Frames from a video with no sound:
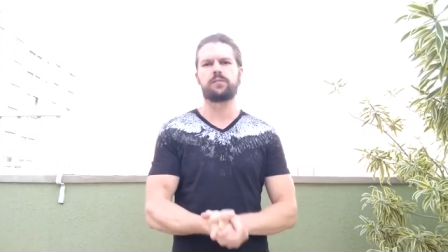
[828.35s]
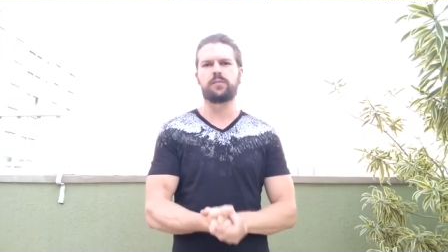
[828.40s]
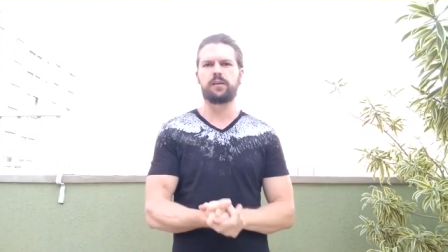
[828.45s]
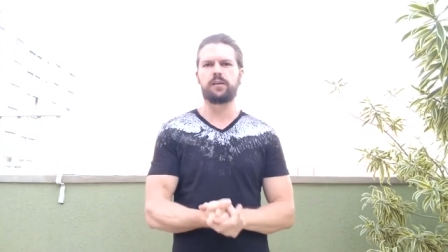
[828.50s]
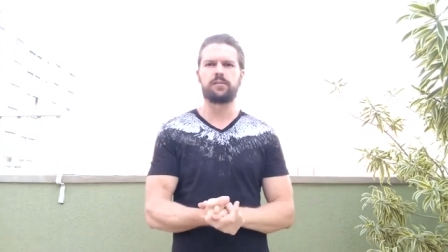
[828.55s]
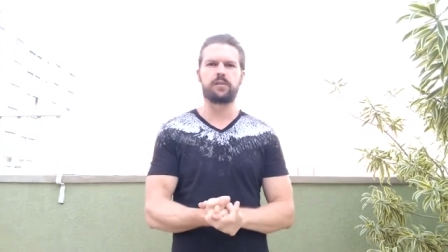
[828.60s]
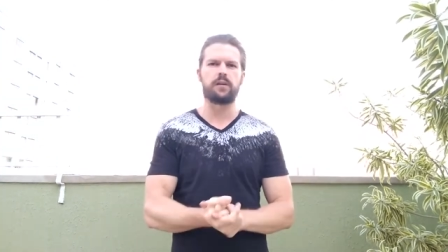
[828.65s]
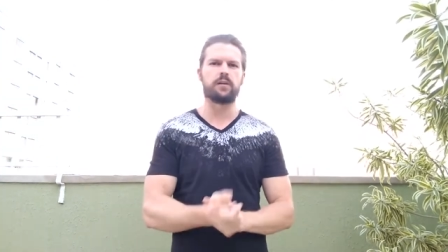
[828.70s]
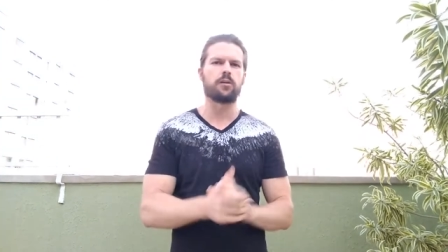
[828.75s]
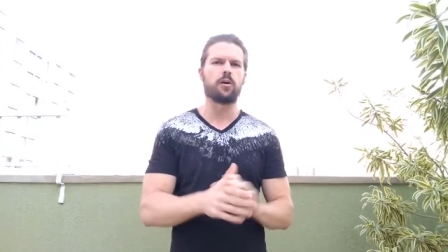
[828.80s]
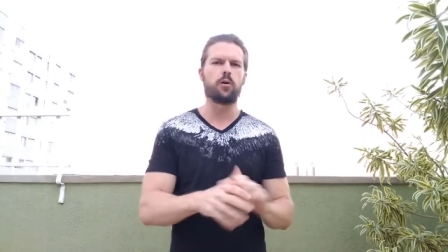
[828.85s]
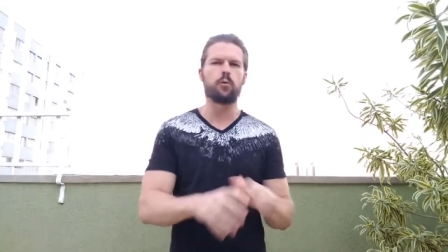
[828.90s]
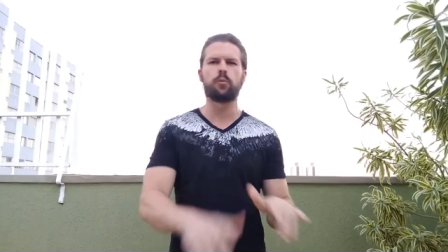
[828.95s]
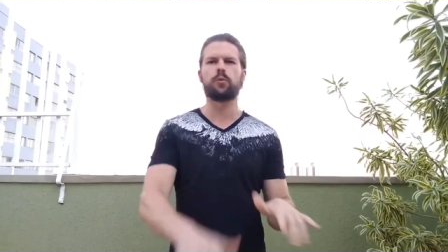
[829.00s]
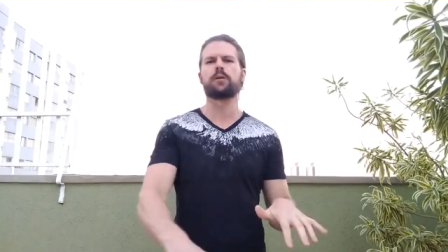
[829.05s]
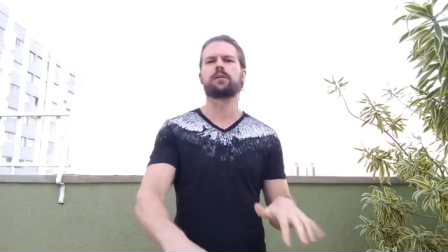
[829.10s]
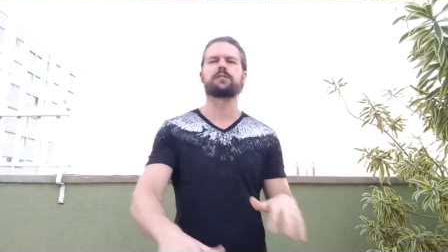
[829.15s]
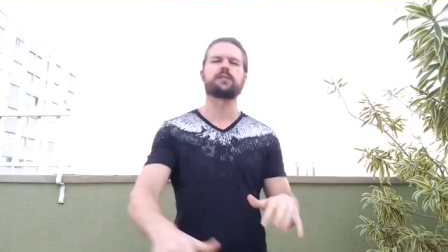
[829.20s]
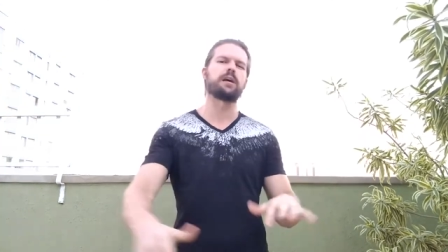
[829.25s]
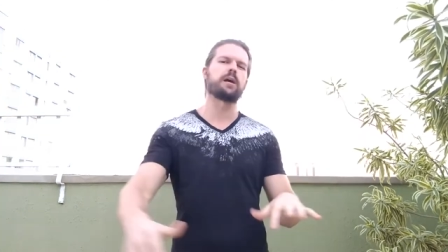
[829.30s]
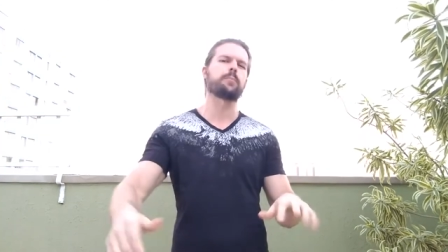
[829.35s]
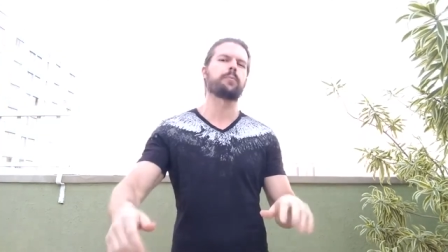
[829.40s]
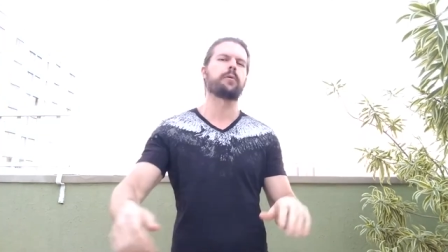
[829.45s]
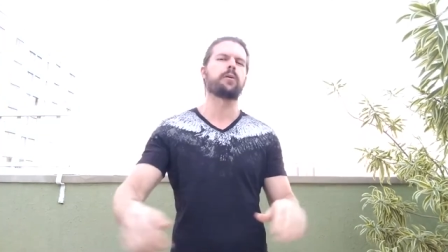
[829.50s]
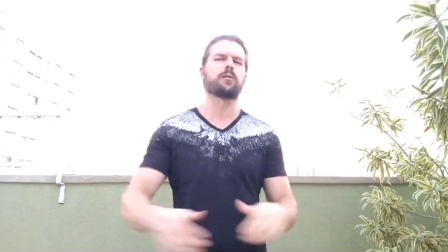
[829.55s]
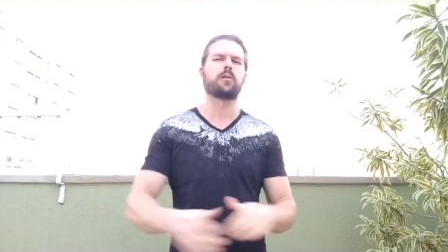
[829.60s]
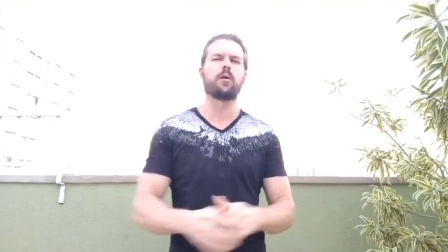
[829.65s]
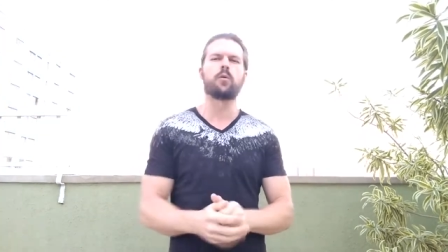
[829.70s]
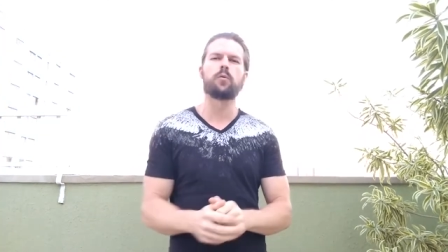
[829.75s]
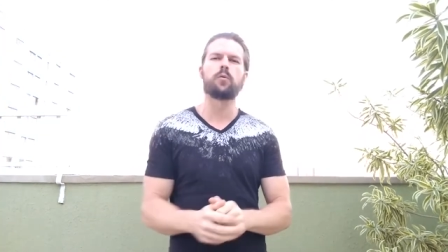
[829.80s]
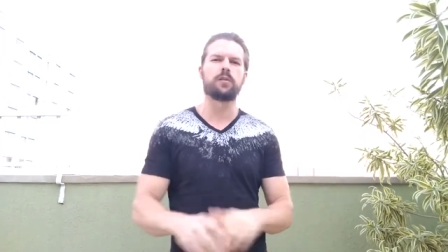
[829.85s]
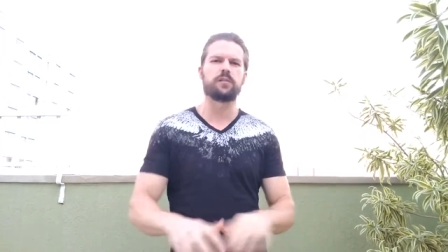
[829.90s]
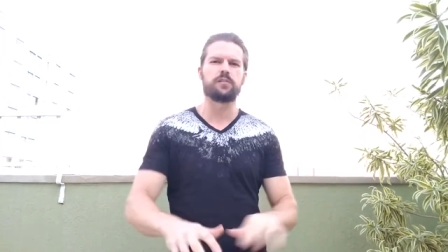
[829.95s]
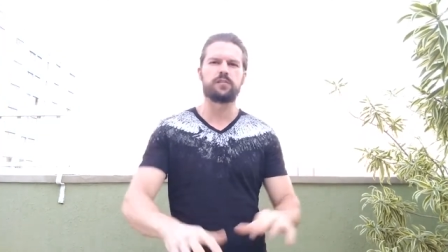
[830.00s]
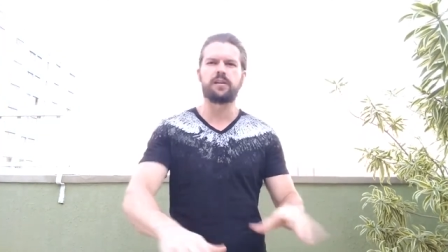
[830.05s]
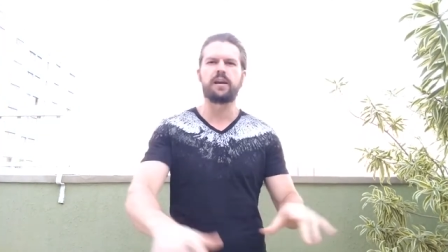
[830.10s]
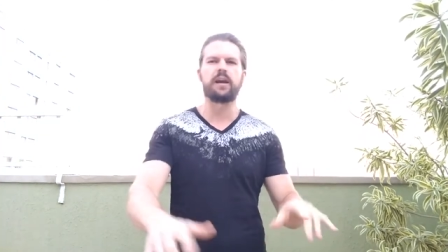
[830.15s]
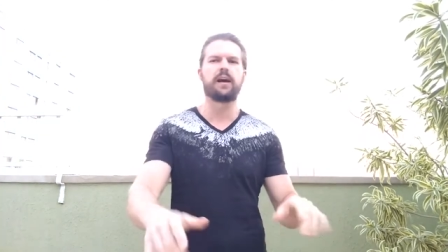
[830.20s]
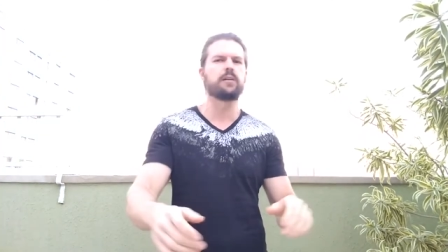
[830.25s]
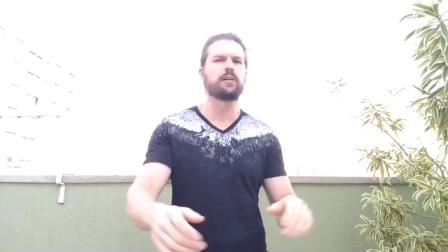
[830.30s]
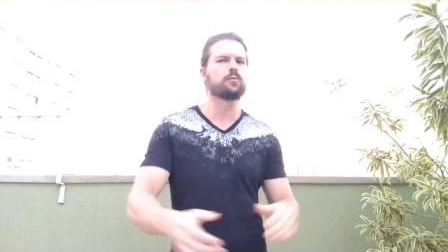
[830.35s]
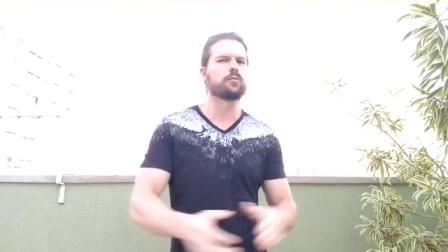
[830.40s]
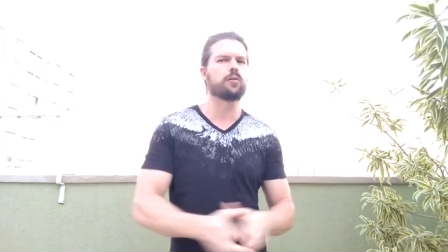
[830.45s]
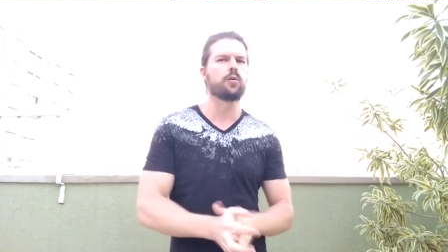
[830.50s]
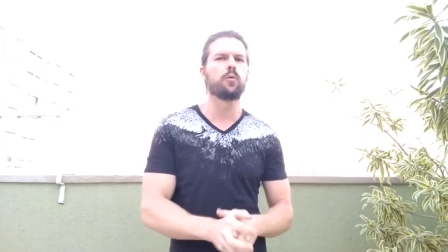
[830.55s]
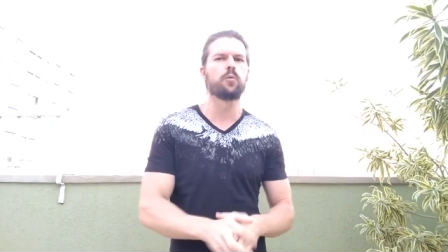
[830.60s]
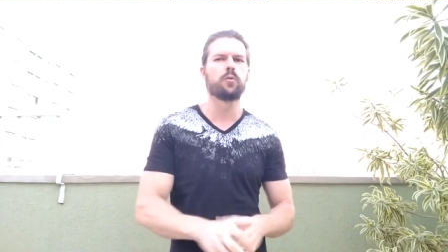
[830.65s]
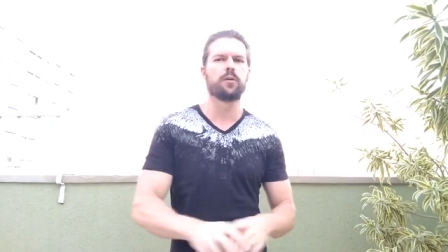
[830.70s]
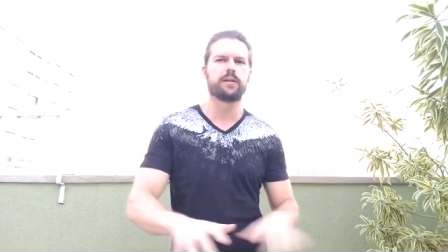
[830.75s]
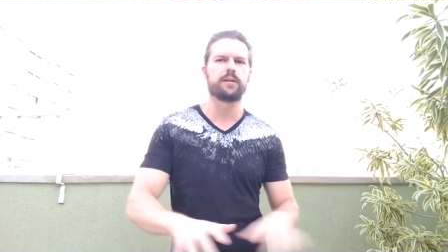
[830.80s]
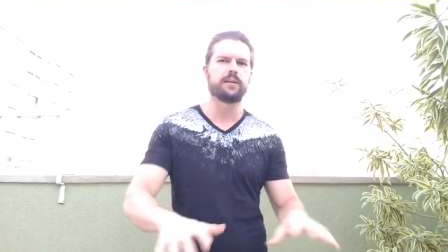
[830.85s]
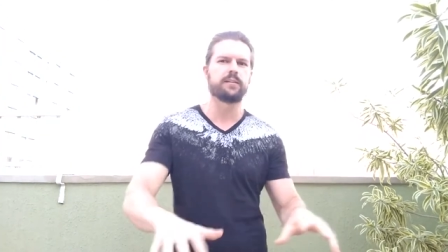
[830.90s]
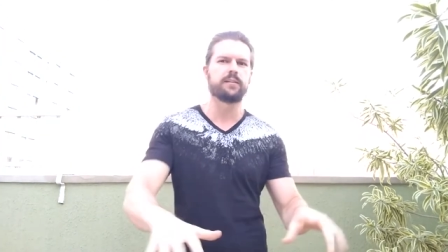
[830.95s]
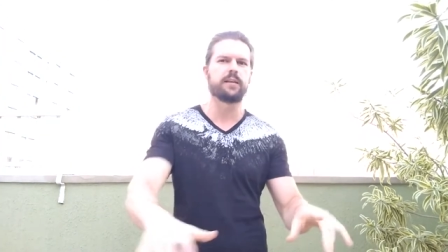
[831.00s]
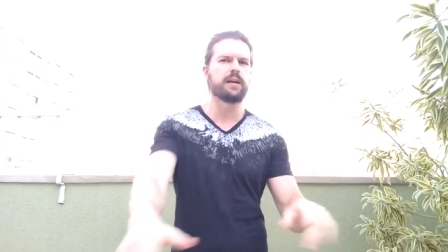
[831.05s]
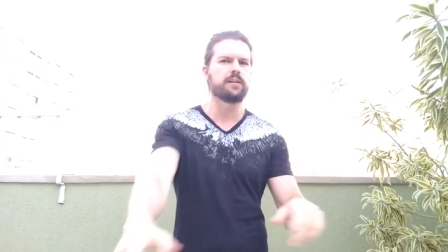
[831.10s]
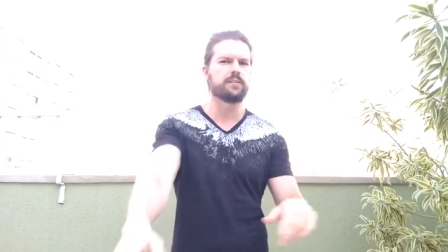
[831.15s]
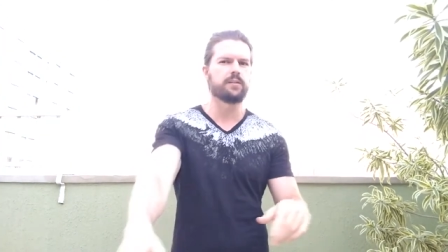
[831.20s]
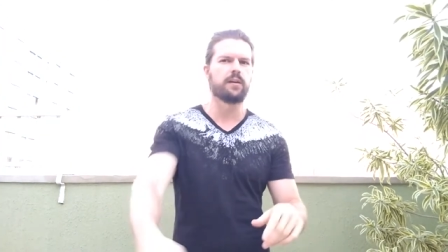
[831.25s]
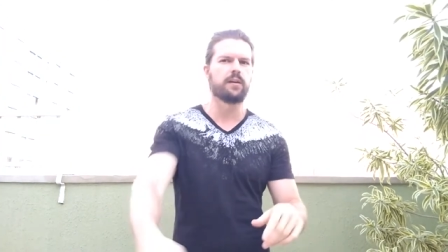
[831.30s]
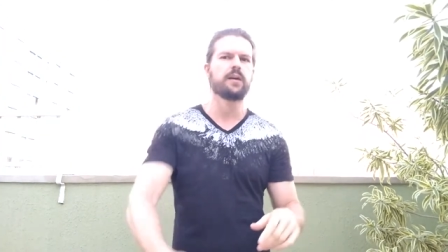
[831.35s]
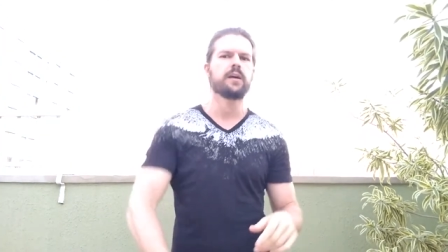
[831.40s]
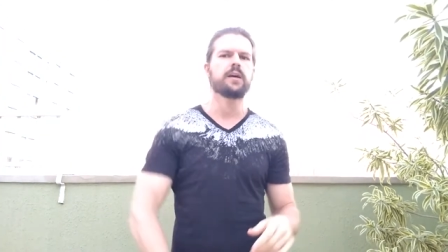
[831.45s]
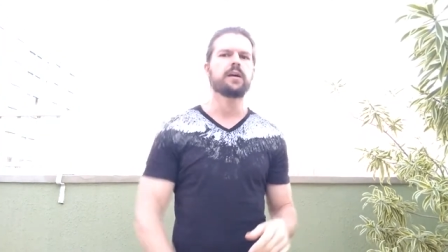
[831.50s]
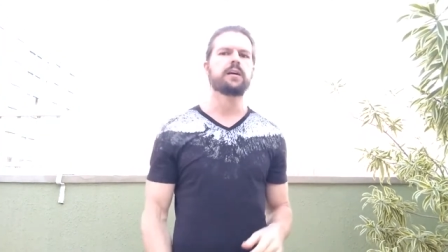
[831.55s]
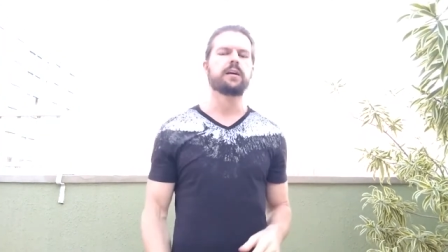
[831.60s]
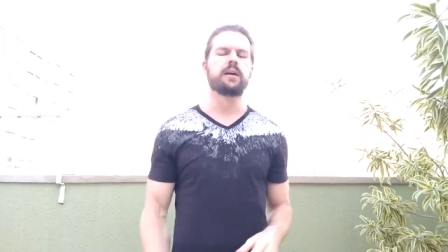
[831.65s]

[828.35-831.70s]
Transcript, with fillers: If they say co-work Tampa, co-work Seattle, co-work Atlanta,